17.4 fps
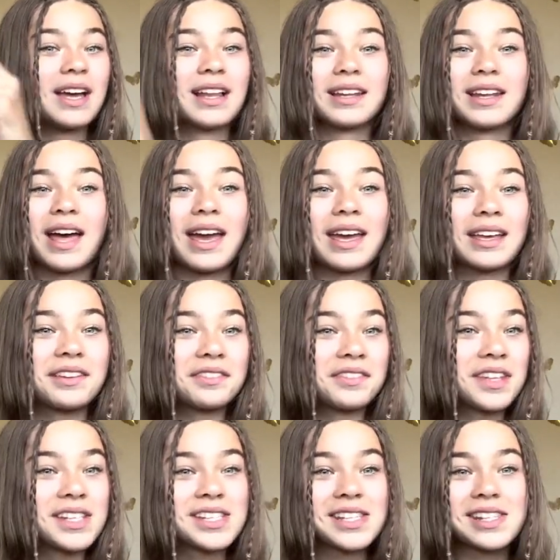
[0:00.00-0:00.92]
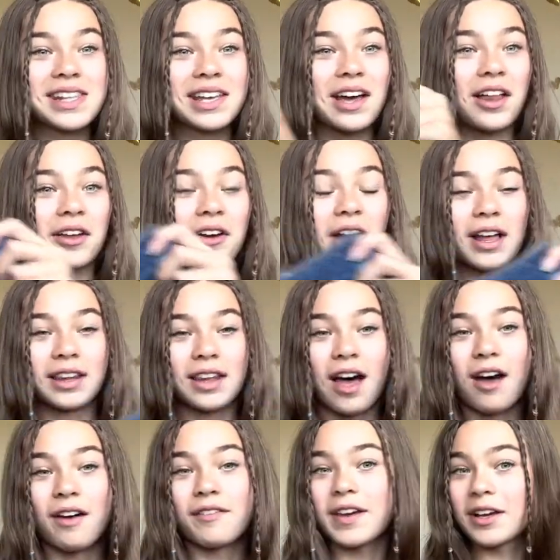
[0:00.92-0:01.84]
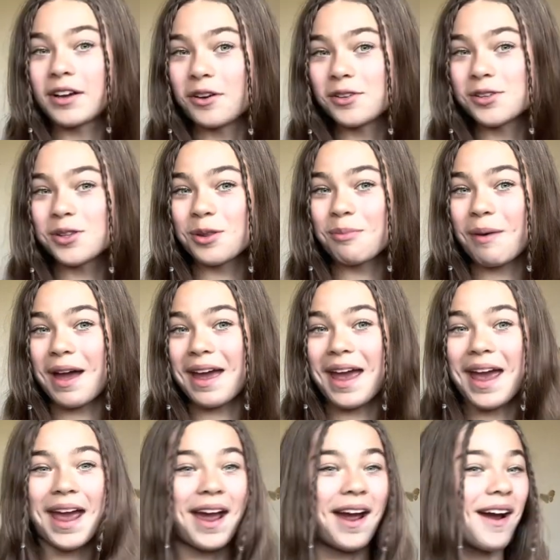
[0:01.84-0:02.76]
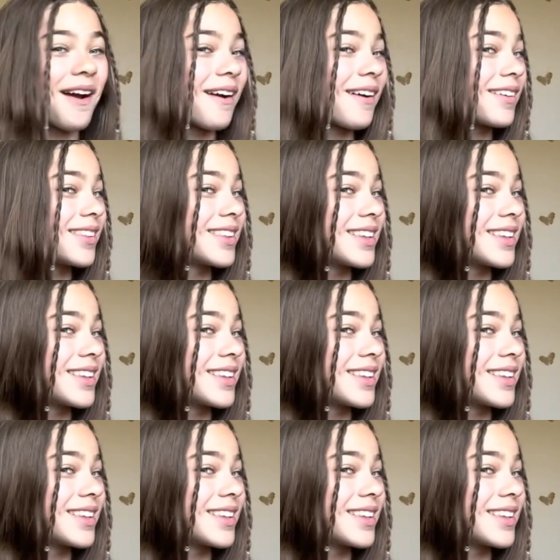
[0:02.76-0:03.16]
Like, this is the color I love. It goes with my hair.